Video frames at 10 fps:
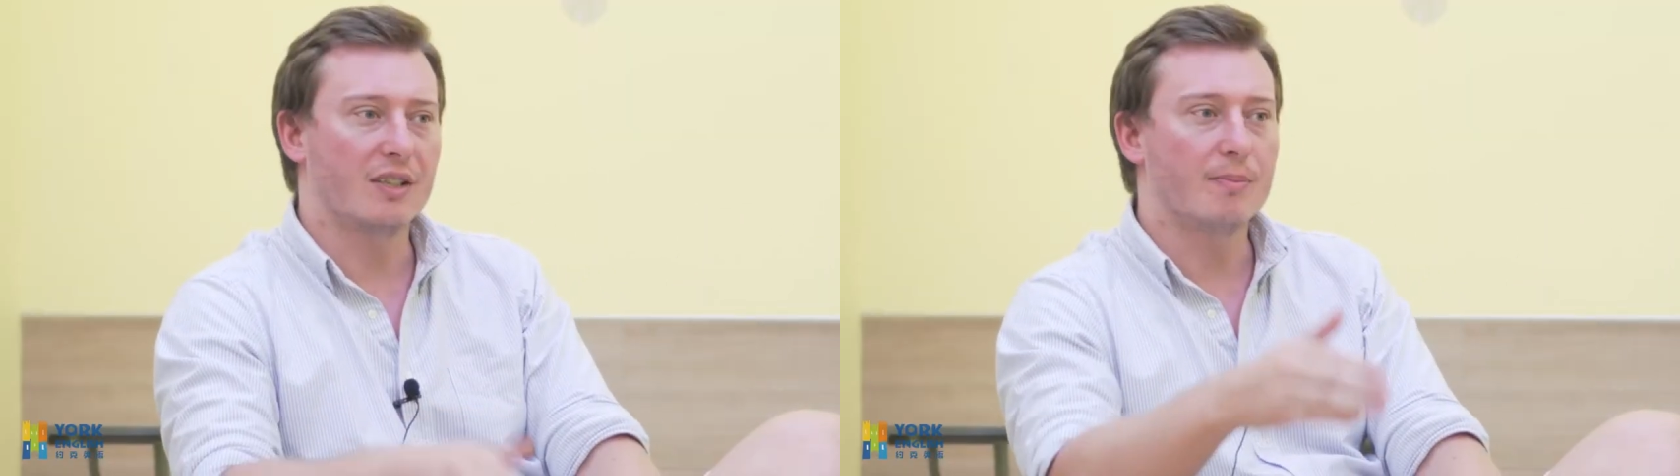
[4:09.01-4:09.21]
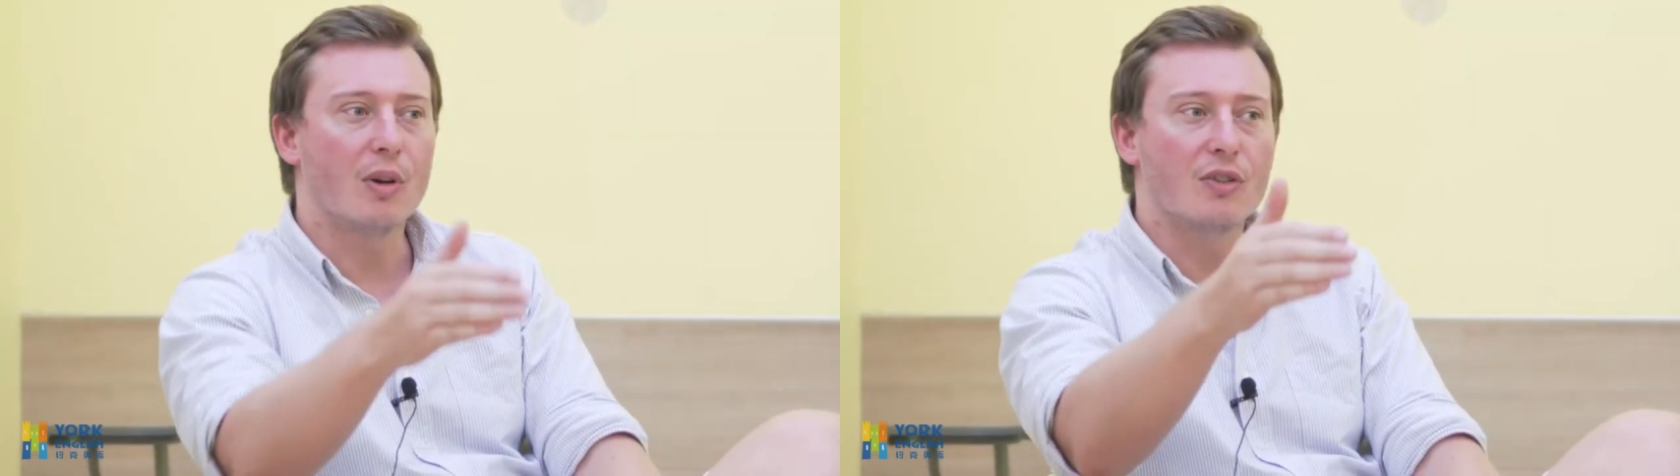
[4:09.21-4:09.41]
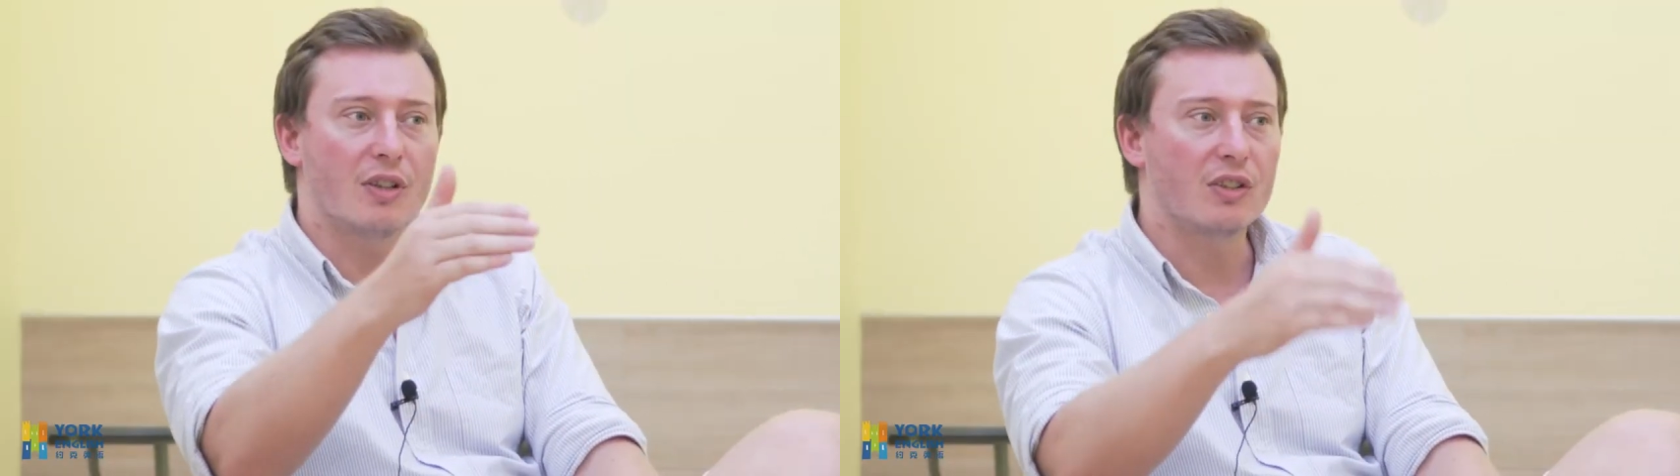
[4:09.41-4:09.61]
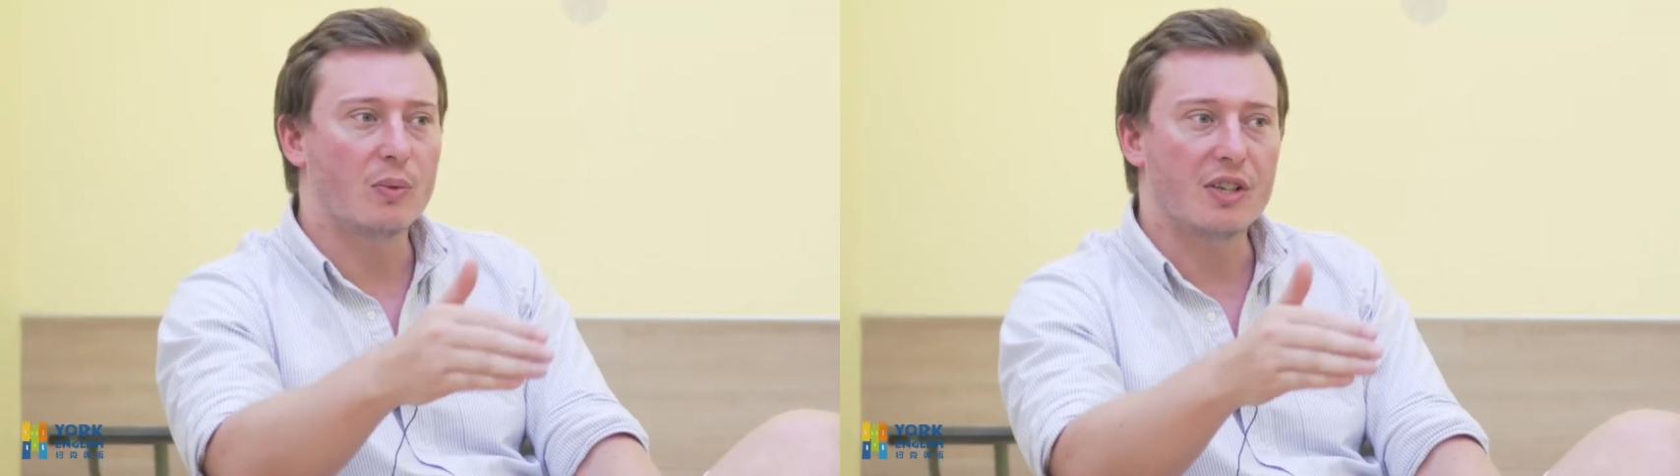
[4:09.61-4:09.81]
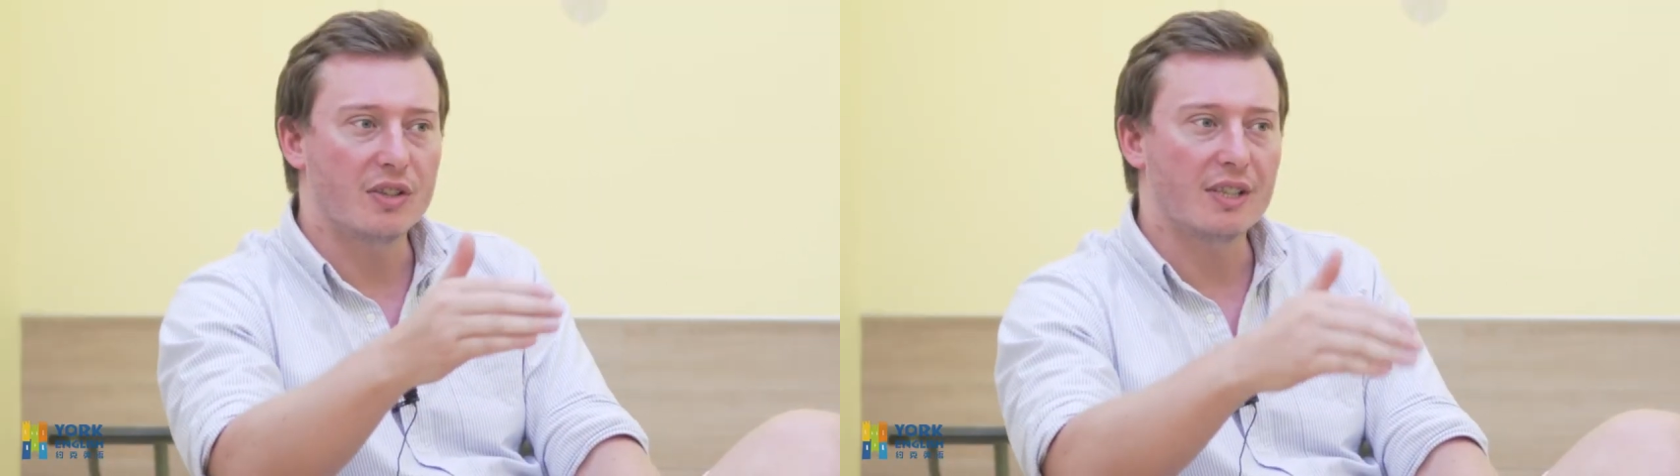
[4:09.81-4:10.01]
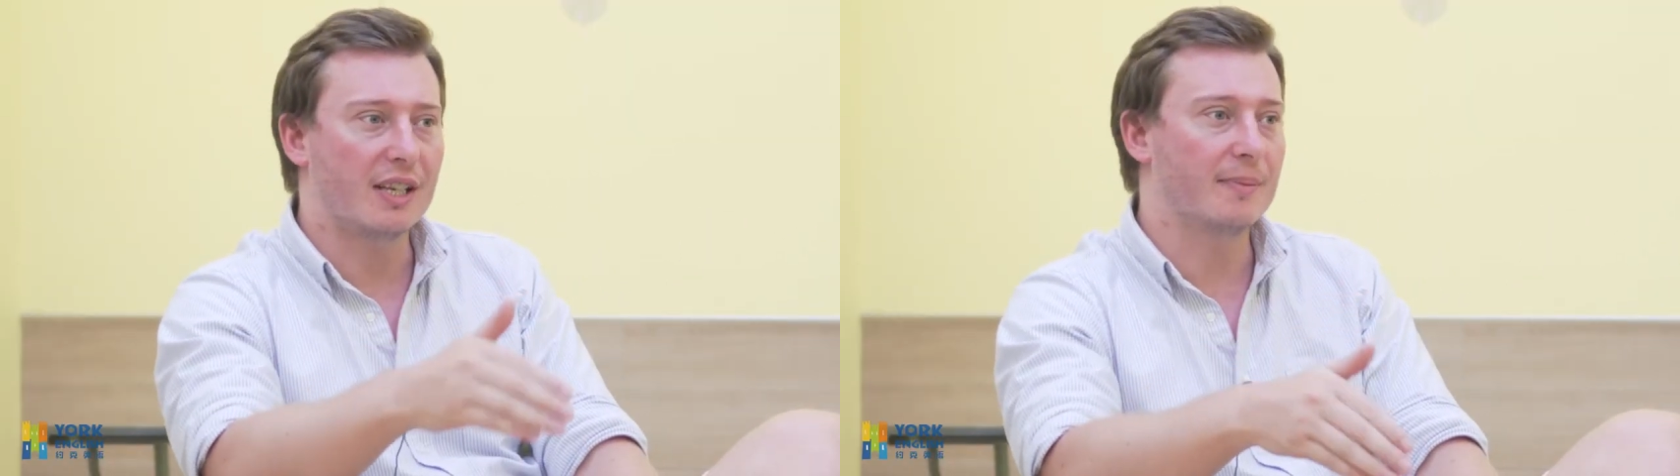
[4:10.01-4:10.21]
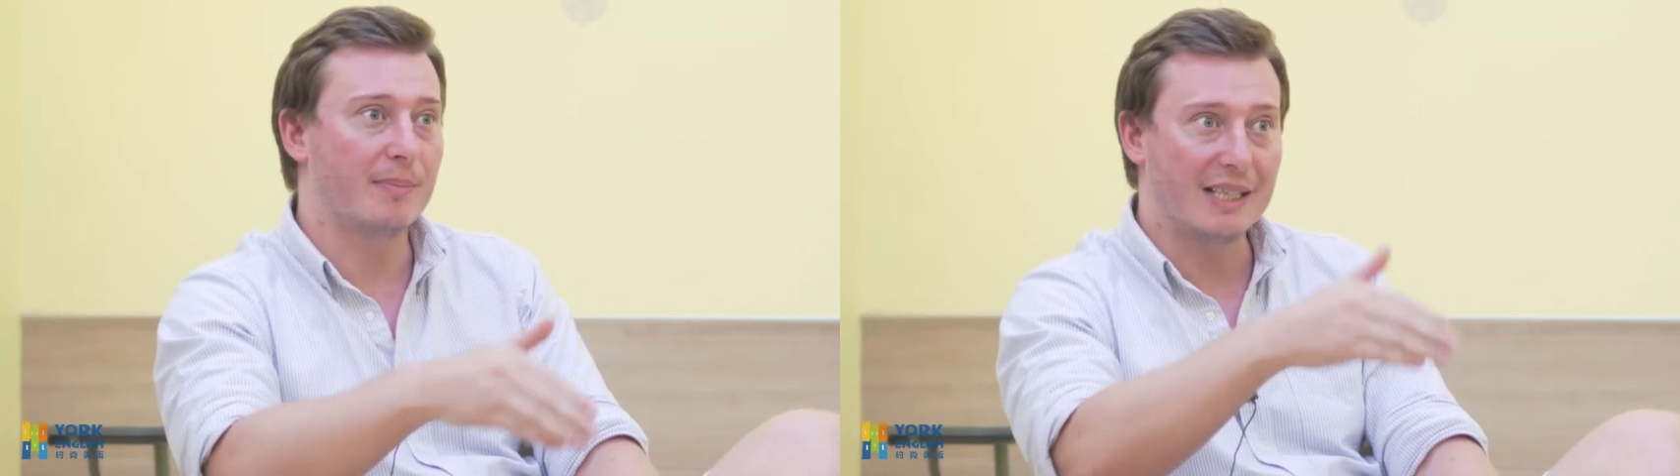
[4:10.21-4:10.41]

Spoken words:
and most of those questions have